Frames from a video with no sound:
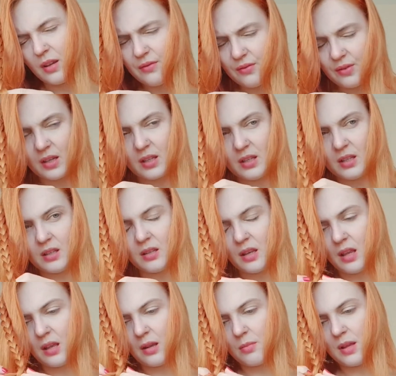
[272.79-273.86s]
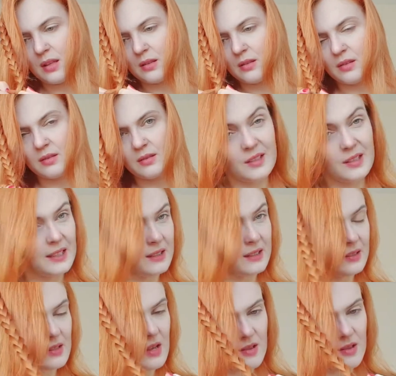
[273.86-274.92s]
I think I need a hairband. It's
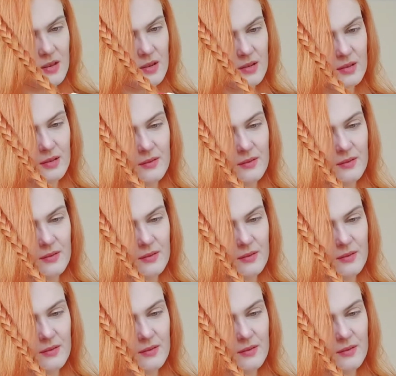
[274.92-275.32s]
done.